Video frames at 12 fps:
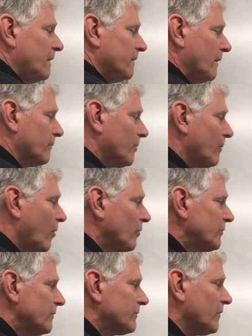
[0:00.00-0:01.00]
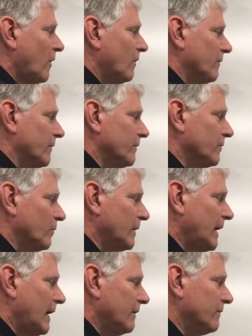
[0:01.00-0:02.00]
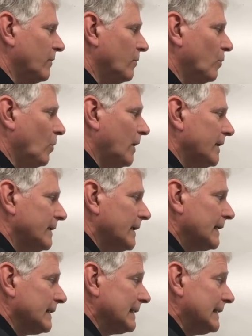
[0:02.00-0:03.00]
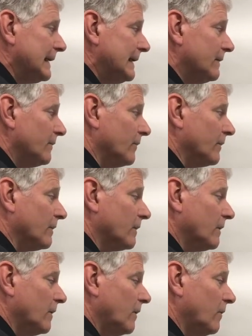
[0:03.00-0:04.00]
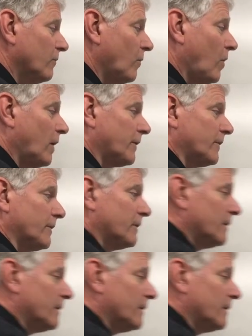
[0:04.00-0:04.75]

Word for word: number of moles of solvent. We have one liter of water.